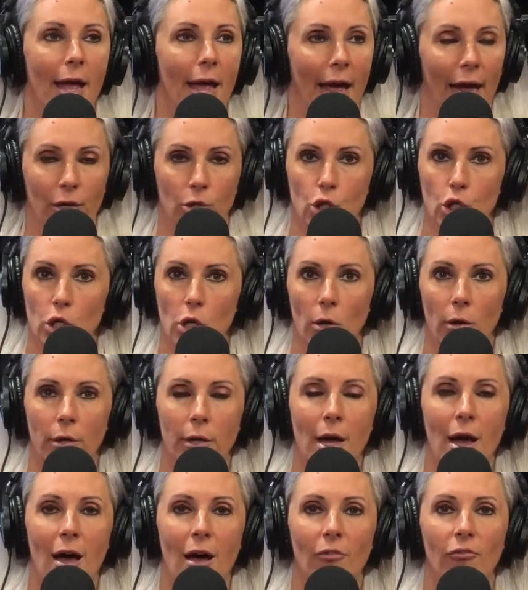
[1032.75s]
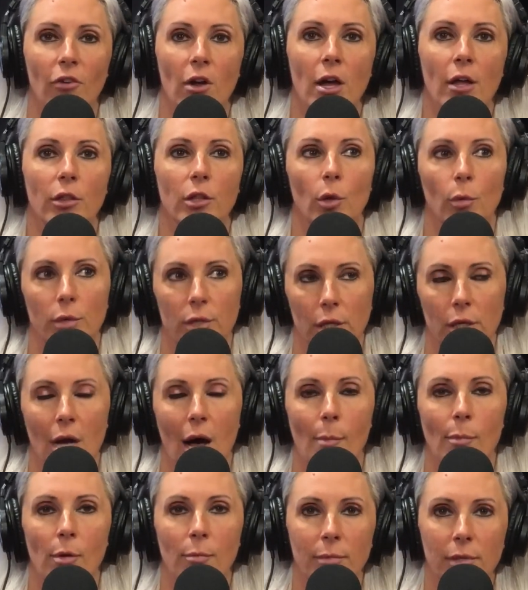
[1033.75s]
And sure enough, there was a
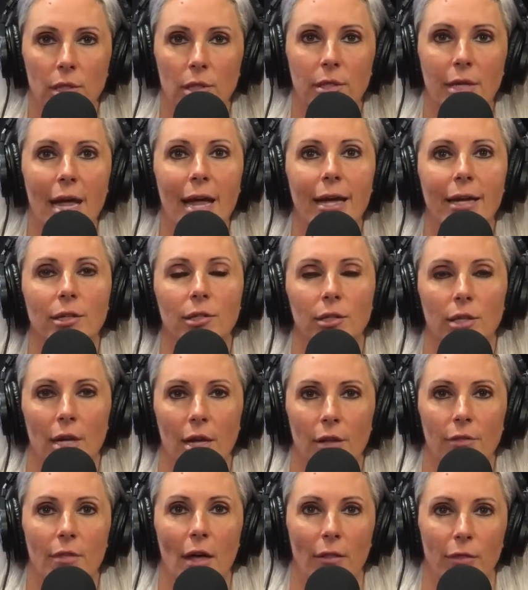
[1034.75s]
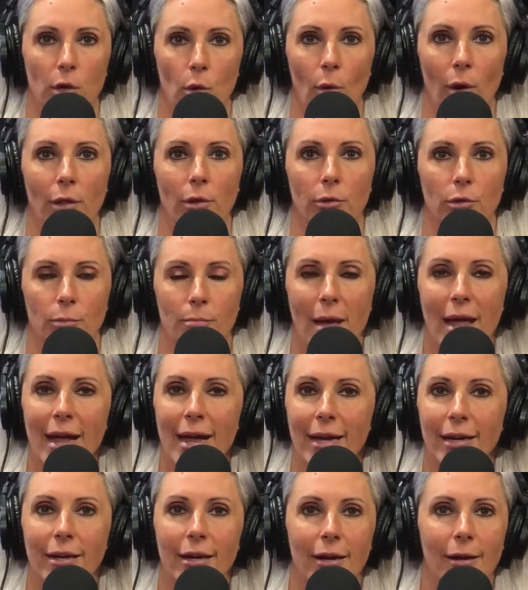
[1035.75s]
couple mistakes that the Oilers
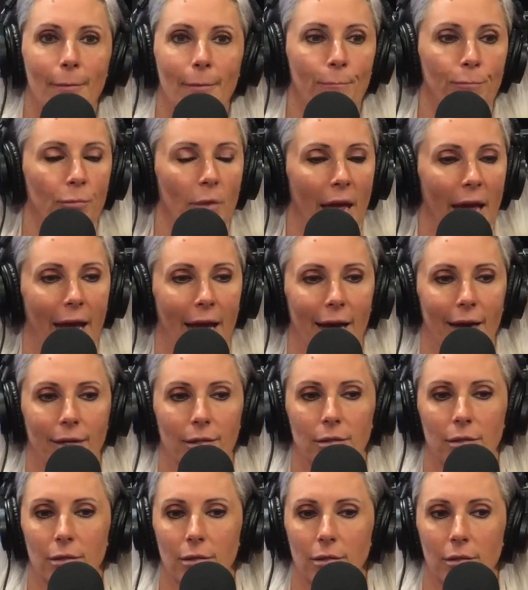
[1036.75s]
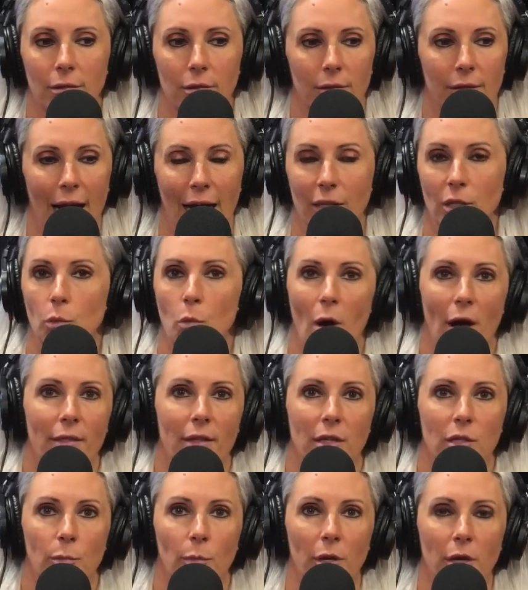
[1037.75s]
made, and that's why
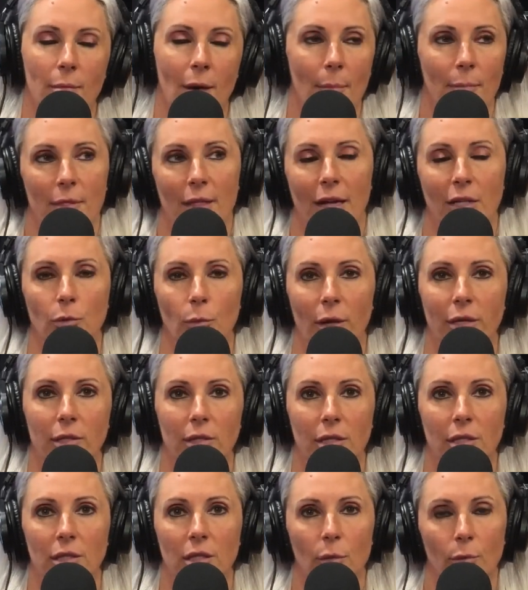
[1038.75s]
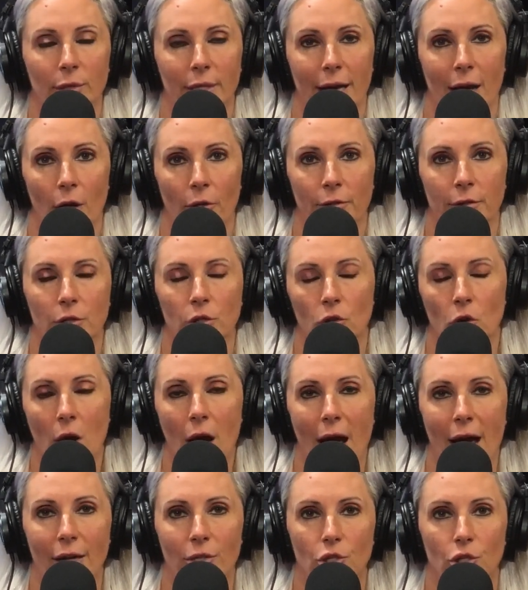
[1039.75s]
they split them up, and that's why Ceci was a healthy
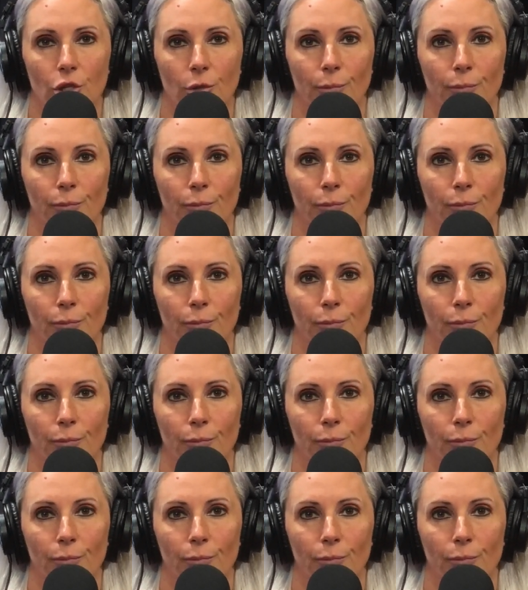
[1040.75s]
scratch.